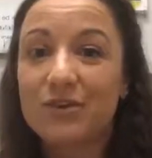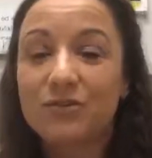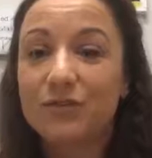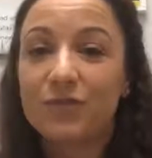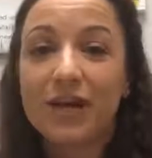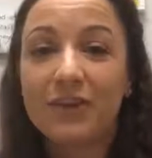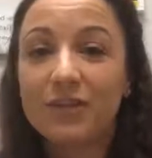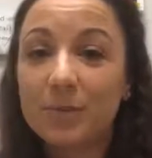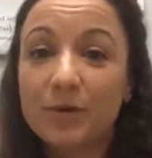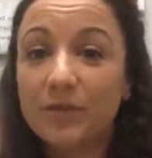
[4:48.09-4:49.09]
So if you're having
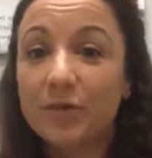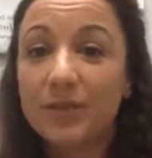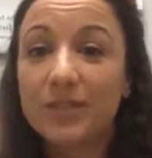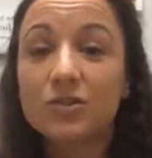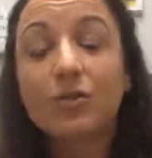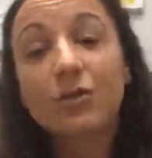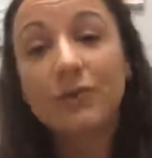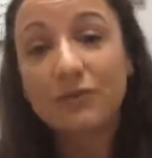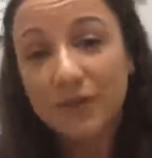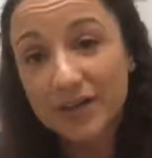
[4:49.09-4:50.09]
trouble viewing this, or you have
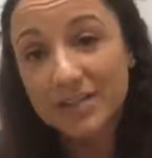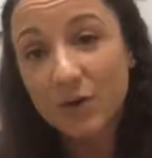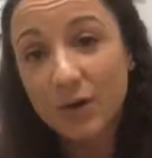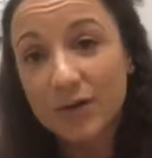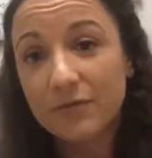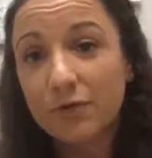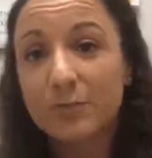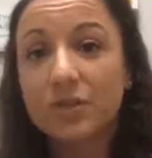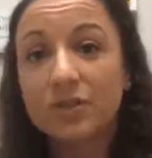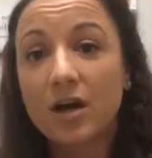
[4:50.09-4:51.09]
friends that want to view it but
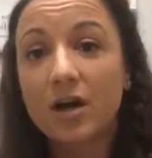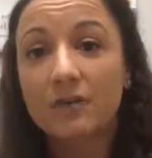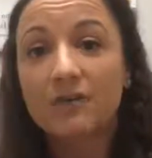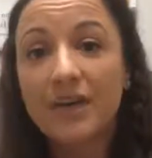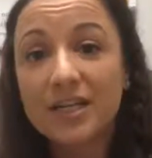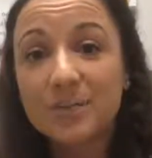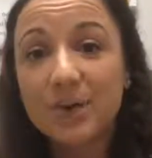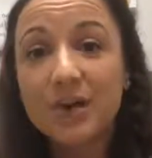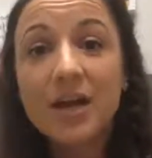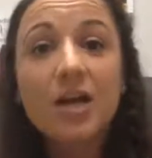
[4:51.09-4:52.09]
they're not on Facebook,